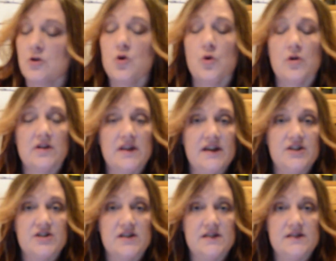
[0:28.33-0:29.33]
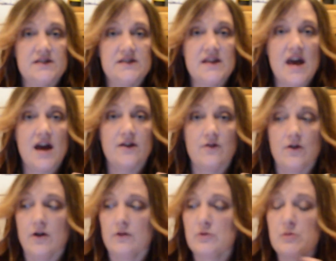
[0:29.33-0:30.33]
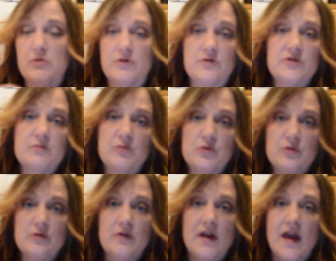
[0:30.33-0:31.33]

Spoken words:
correlations that are reproducible,